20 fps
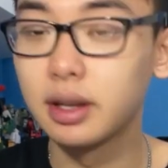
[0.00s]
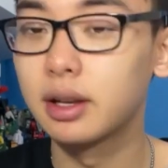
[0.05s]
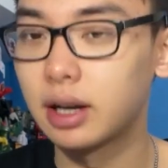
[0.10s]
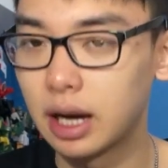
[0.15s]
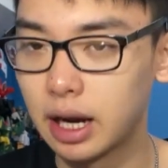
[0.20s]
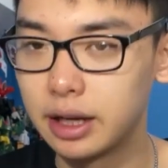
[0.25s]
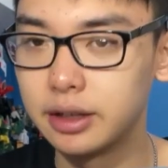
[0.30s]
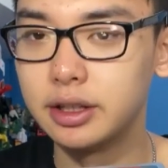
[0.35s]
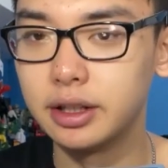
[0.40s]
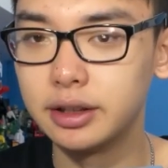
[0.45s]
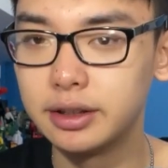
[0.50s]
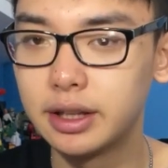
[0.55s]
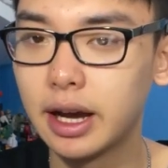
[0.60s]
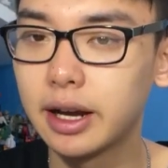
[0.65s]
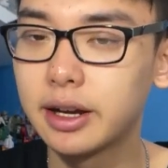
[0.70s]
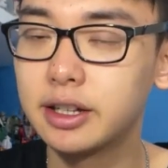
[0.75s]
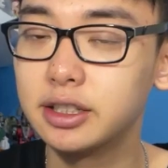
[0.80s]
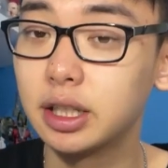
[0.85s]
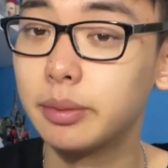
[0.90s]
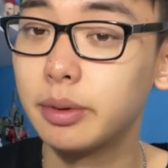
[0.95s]
I did that
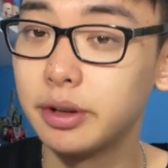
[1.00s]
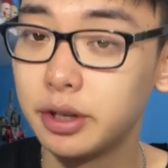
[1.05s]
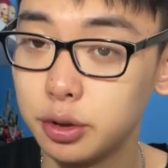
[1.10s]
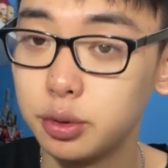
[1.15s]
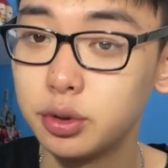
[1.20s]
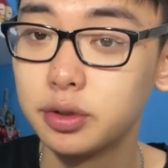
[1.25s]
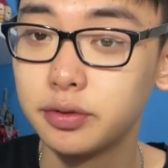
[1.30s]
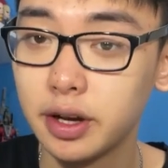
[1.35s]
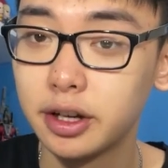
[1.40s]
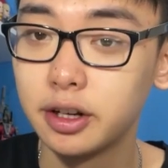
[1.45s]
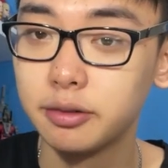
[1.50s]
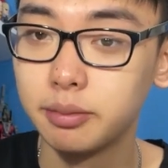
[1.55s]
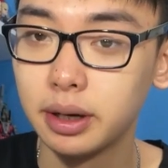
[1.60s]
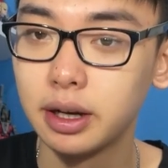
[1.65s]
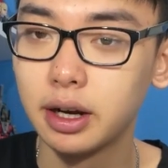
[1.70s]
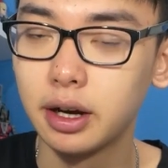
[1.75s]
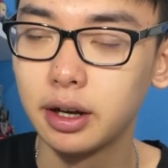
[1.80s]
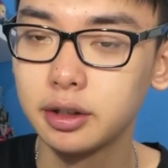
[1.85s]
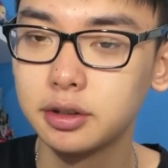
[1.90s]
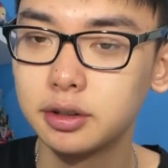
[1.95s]
because I'm a huge fan of
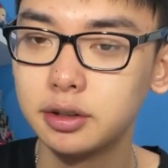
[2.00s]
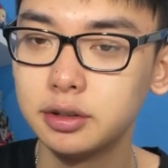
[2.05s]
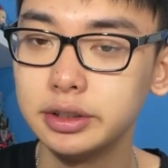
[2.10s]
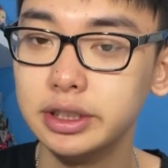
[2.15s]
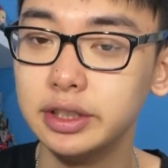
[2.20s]
Bionicle,